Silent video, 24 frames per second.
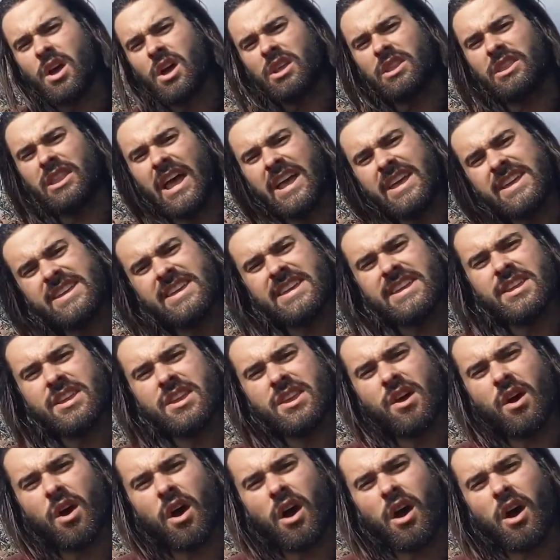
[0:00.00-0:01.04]
Lichen
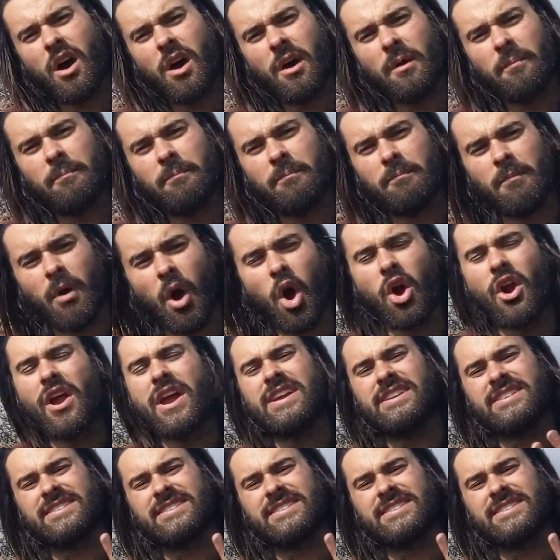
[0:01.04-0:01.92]
are a